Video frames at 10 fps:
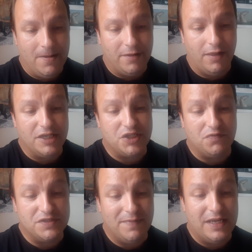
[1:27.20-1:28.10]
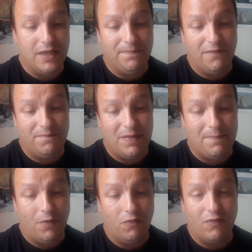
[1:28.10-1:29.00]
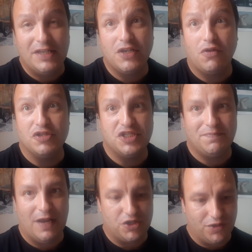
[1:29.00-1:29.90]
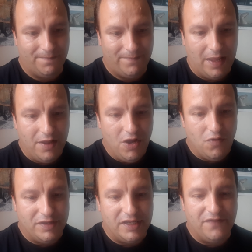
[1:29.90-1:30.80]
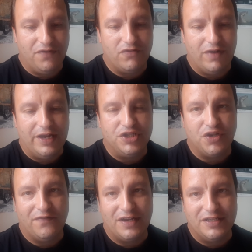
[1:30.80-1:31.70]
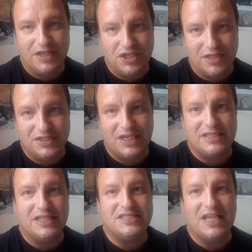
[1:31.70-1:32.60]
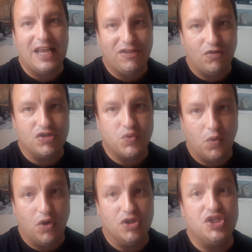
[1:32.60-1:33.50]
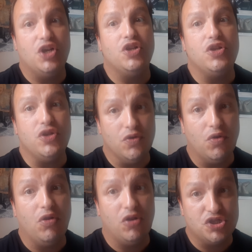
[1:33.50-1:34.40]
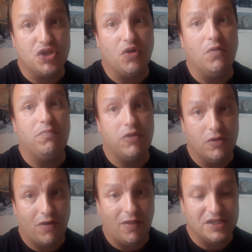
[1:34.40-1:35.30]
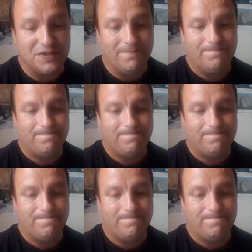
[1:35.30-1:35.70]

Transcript: The list was made up of people right across the spectrum with a different range of conditions, and its ethos was neurological pluralism.